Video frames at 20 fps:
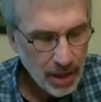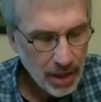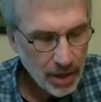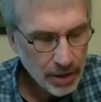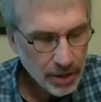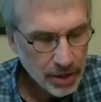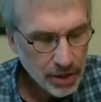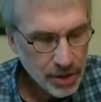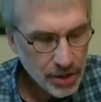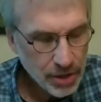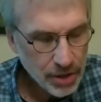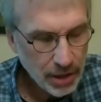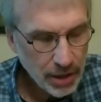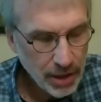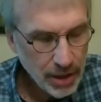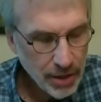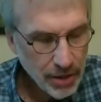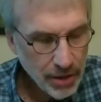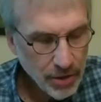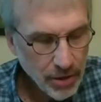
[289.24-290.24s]
a
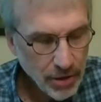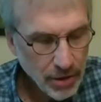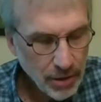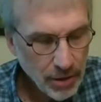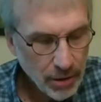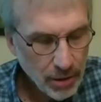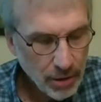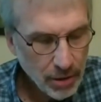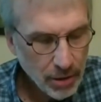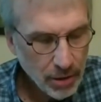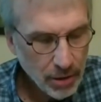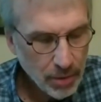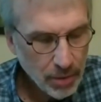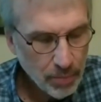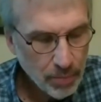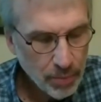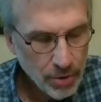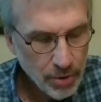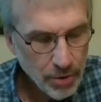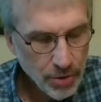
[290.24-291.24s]
clear,
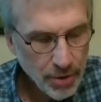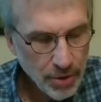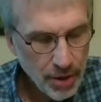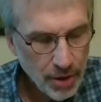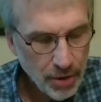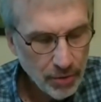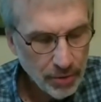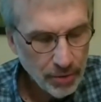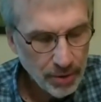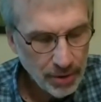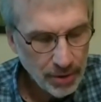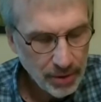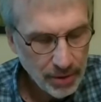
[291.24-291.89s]
pure note